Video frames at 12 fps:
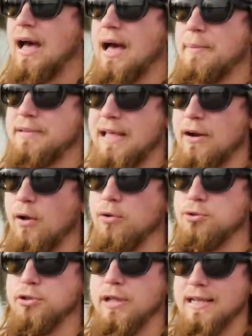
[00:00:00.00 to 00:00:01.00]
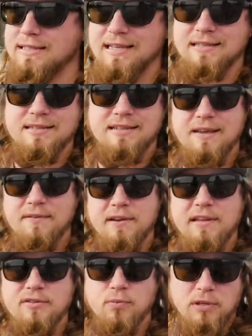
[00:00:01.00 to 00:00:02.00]
but that ultralight
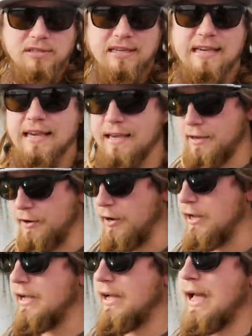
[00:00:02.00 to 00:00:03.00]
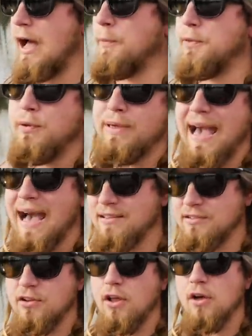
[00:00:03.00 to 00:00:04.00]
sensitivity is what's key here. It helps you
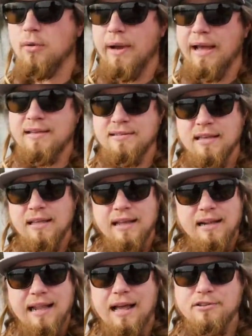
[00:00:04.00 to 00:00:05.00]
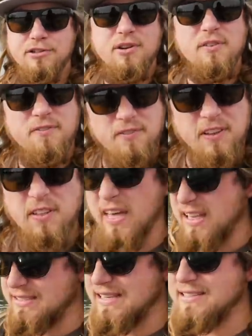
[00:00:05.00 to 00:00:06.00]
cast a long ways. It allows you to feel
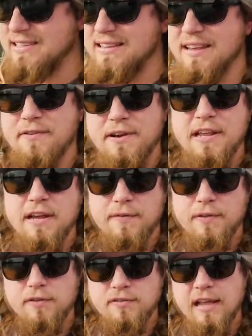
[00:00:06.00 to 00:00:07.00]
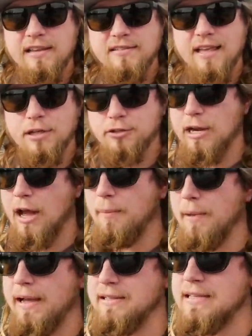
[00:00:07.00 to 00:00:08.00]
that sensitivity of those nice light trout
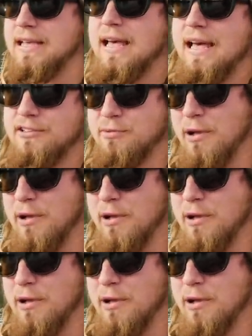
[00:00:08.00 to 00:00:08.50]
bites, as